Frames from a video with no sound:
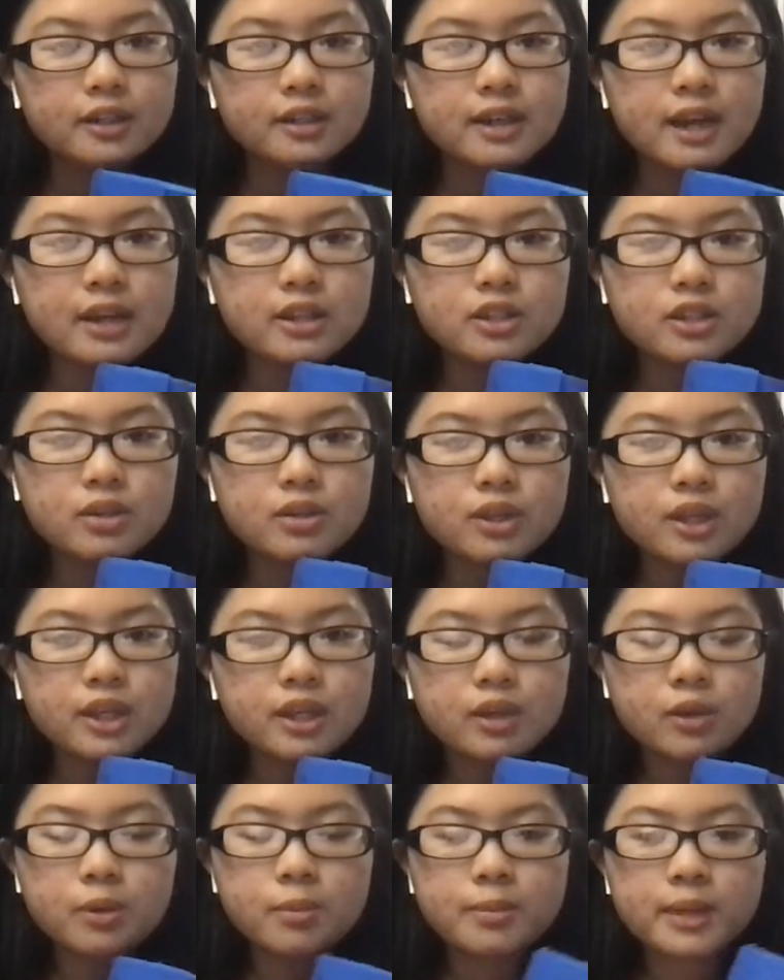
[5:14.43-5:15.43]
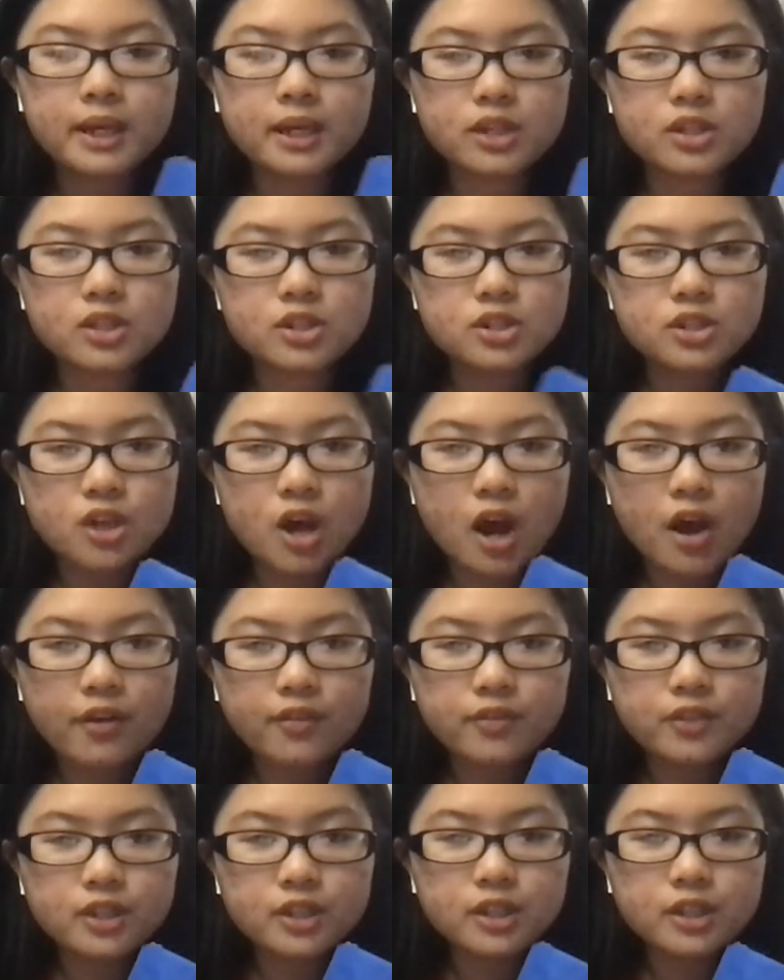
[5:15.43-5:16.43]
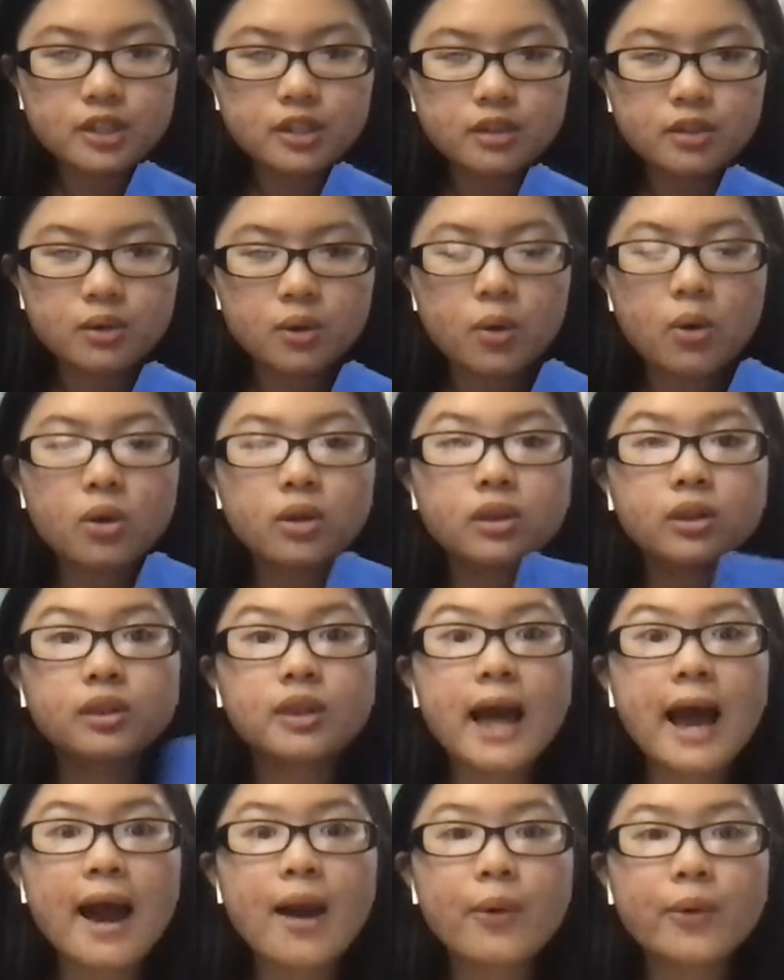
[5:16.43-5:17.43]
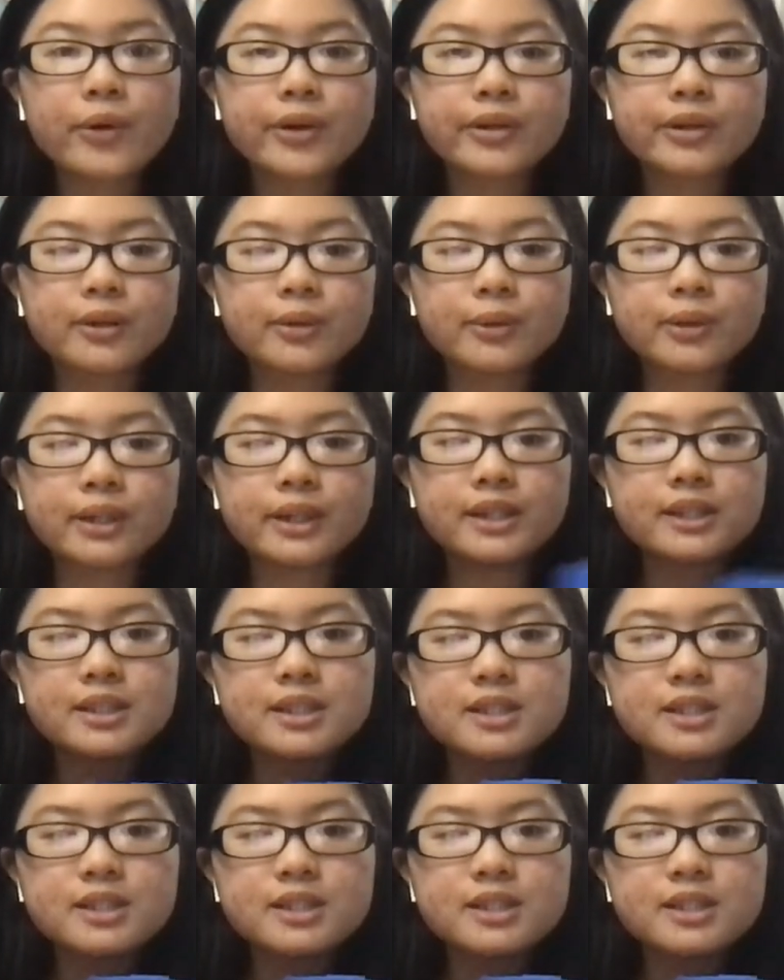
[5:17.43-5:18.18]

Now, do you think it would make a softer or louder noise?